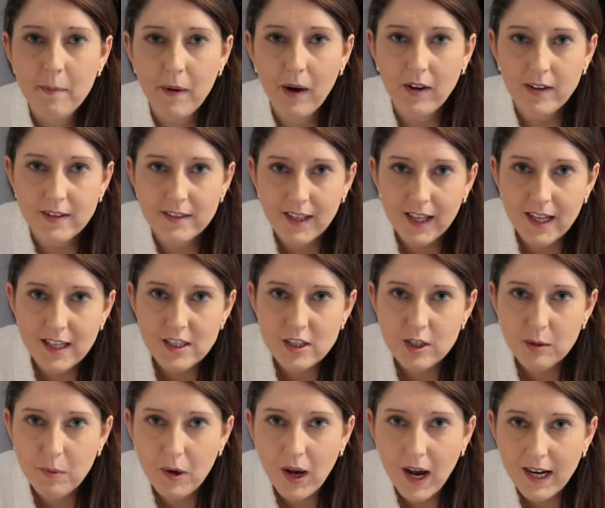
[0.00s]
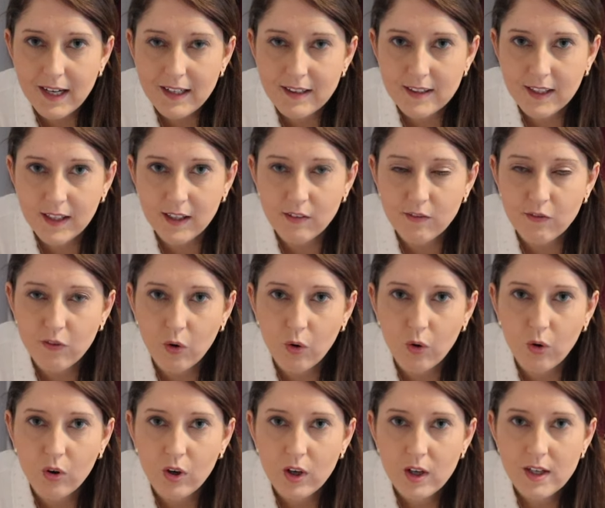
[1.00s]
basket to put anything
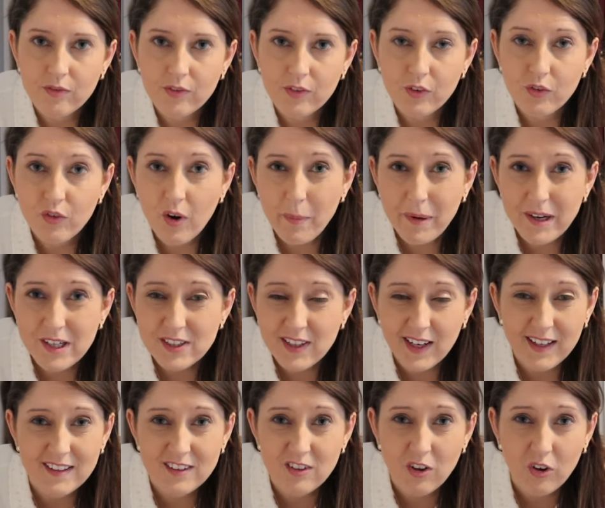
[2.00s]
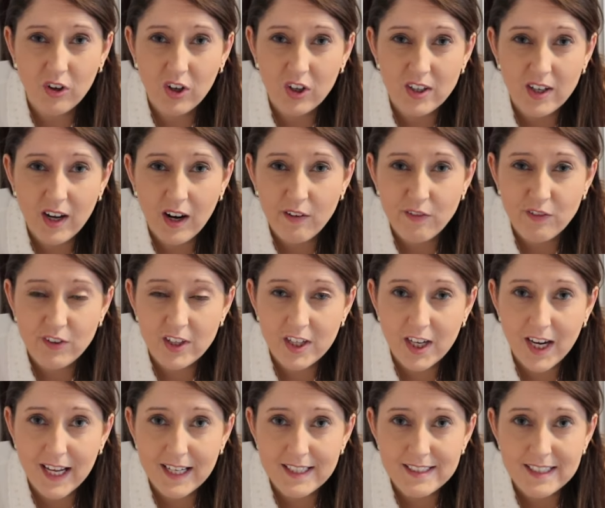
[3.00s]
for the rubbish that is not good enough for
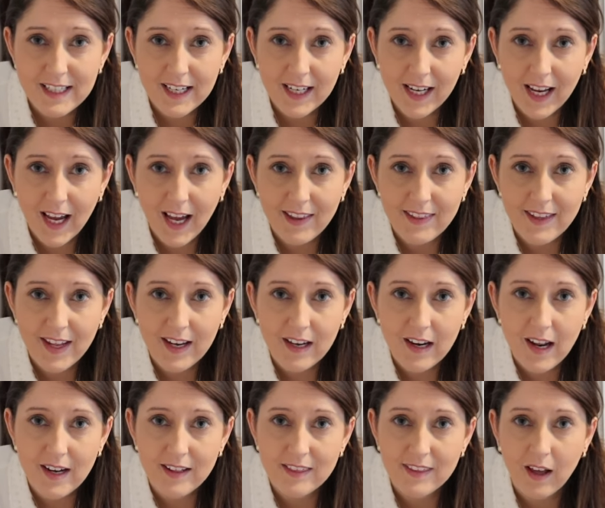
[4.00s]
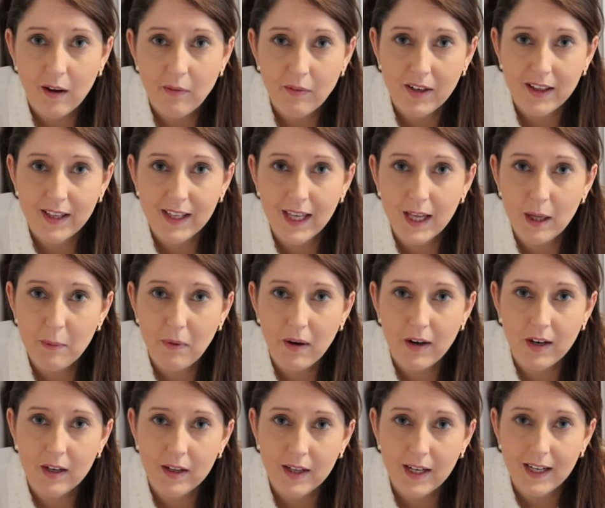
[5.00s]
donating, and then anything I'm going to keep,
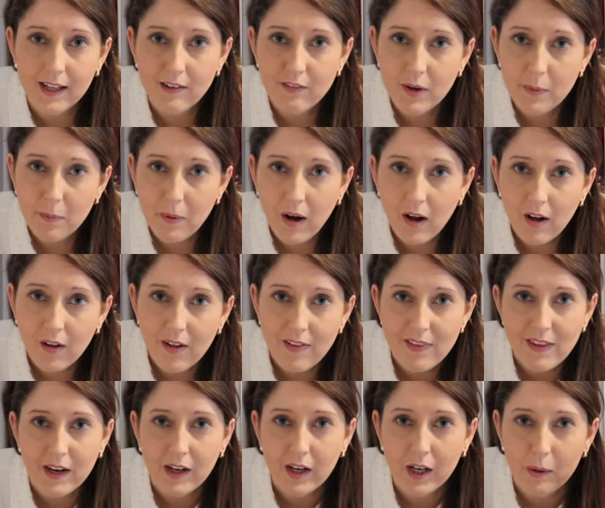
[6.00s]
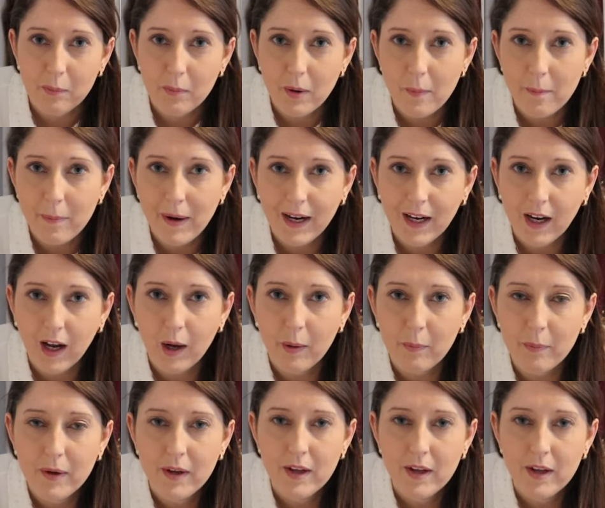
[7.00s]
I'm going to leave in a pile and then I'm going to put back up.